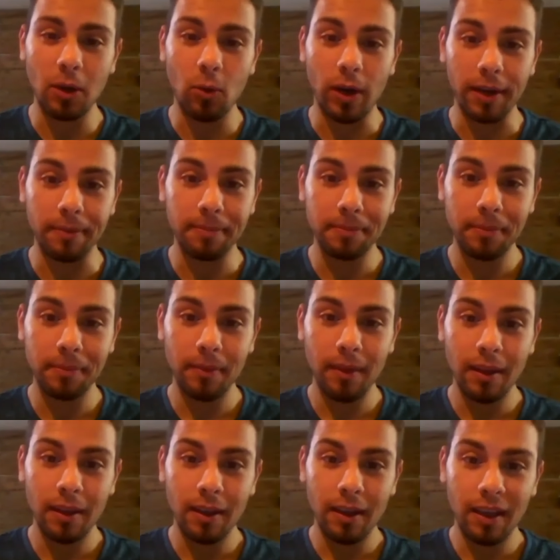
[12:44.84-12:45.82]
one.
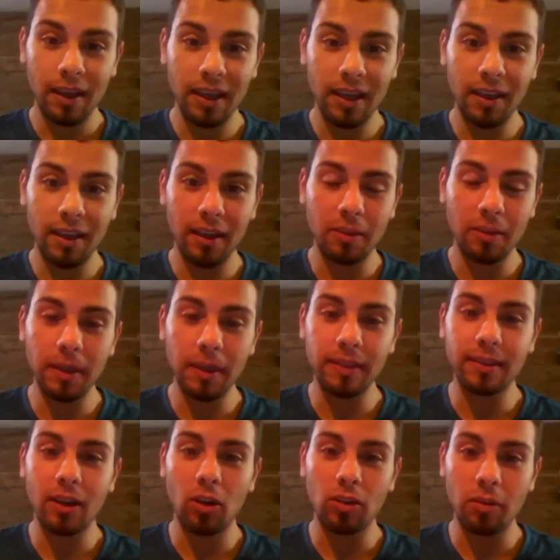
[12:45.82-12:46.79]
He speaks
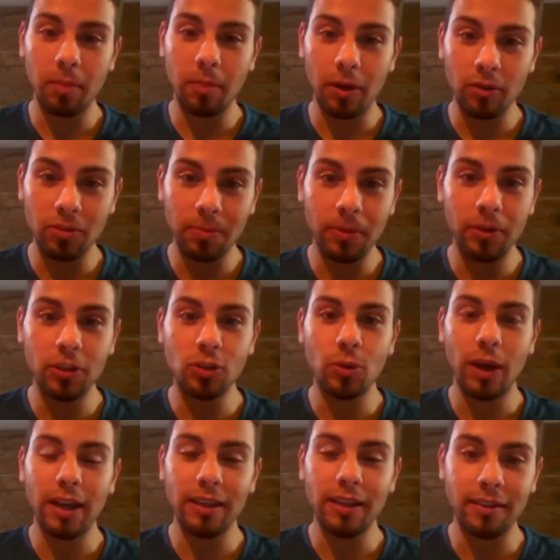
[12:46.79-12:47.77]
a lot about
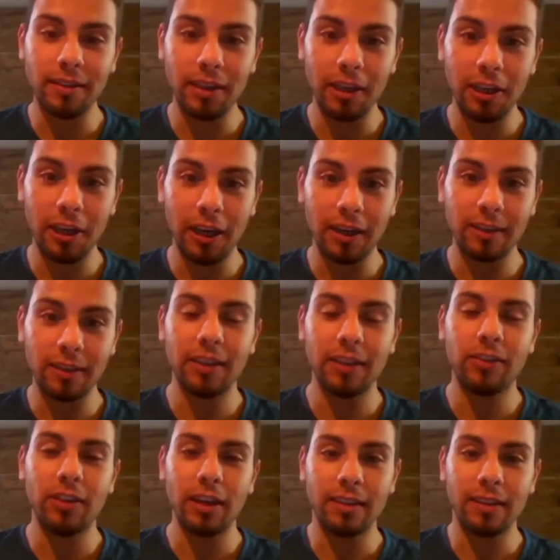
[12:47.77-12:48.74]
spirituality,
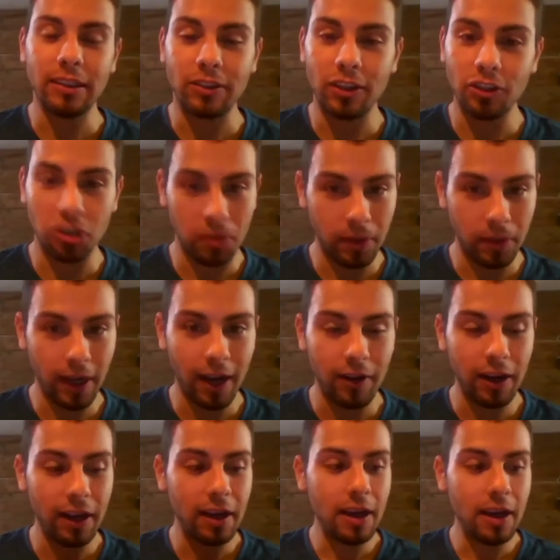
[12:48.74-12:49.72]
etc., etc. Jim
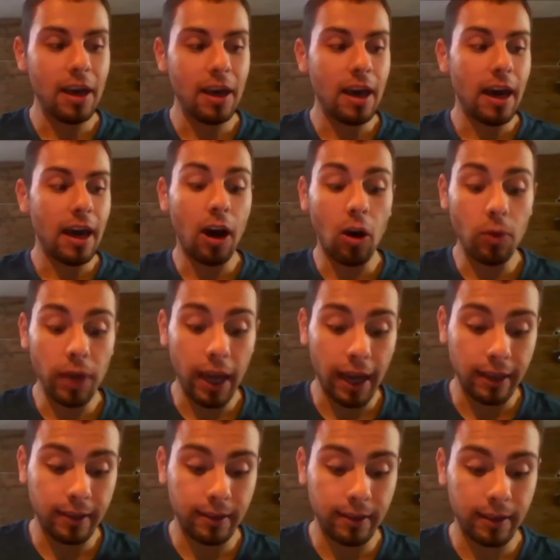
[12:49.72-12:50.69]
Carrey. Oh
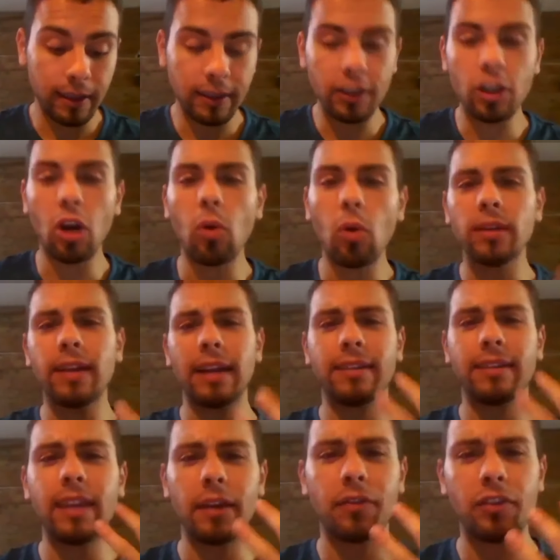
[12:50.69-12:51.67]
yes, you know what
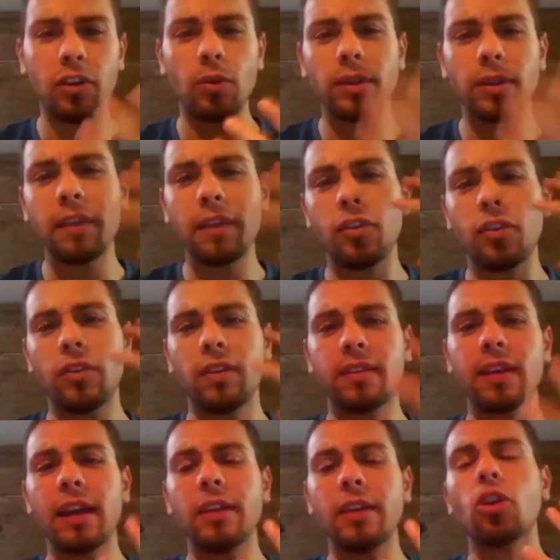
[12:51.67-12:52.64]
that gives you? It gives you
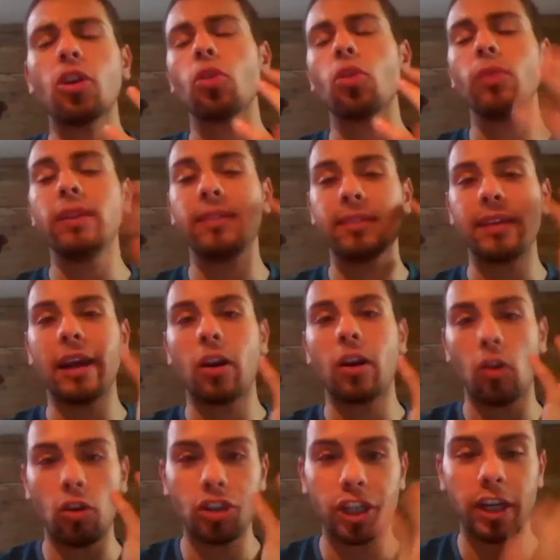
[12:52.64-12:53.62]
the not only the
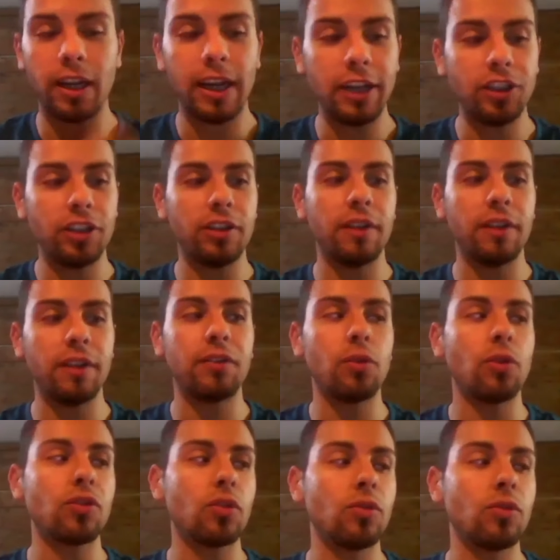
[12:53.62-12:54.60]
psychological edge, it gives you
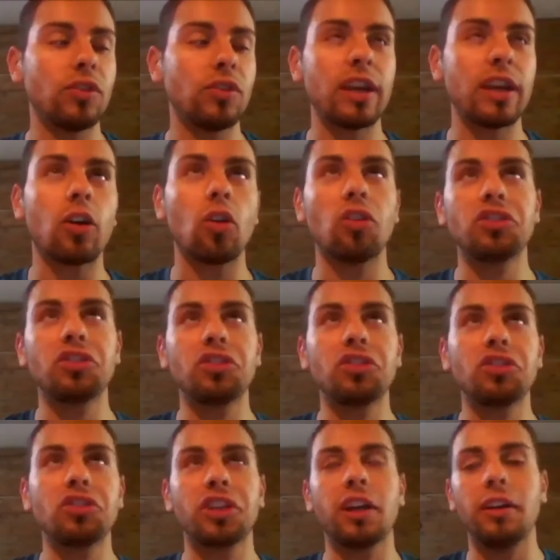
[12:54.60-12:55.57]
also the
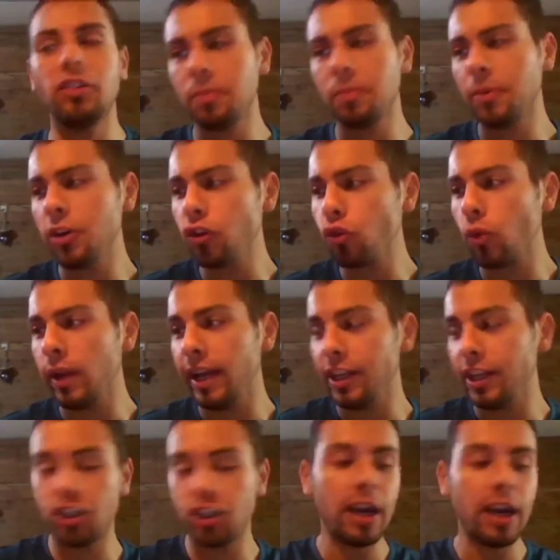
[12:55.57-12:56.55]
psychological and spiritual
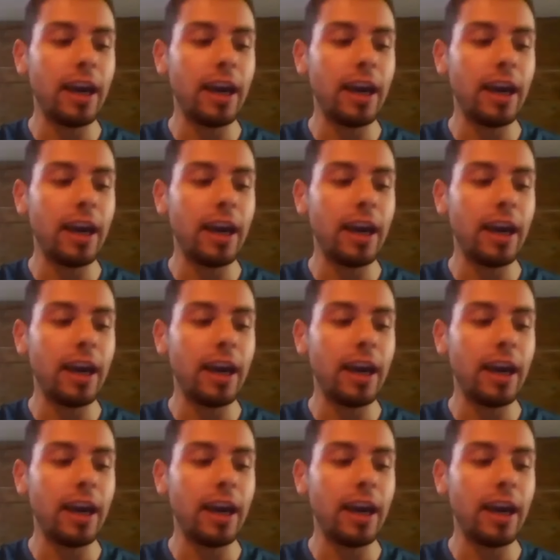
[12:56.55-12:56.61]
edge